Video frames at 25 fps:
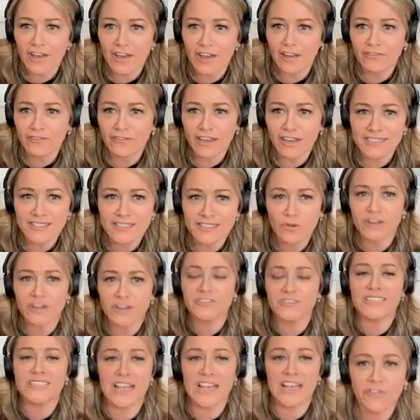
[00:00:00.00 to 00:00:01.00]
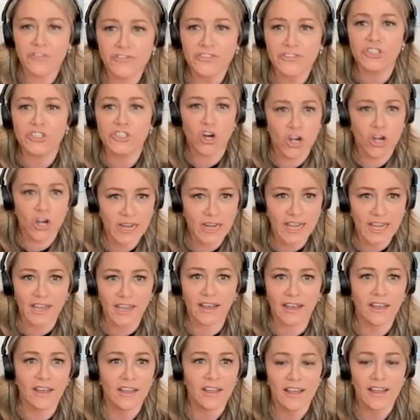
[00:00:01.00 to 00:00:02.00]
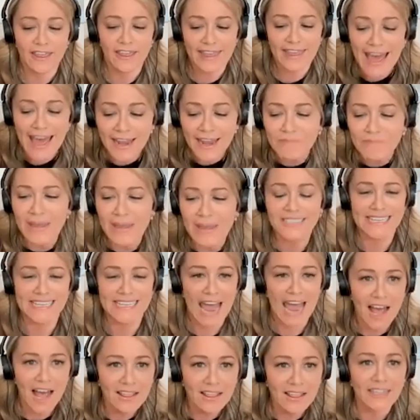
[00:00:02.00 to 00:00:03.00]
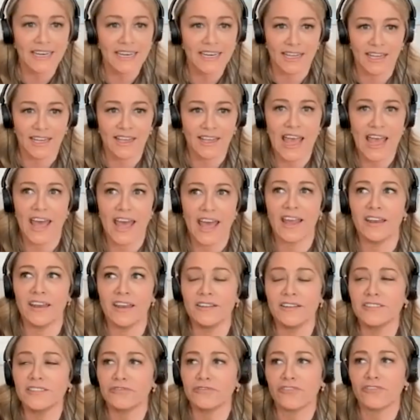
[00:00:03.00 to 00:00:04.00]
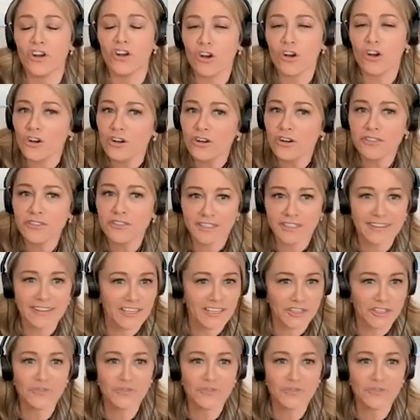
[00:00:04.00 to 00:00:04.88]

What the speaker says: a sort of self-starting that mentality. And for her to, like you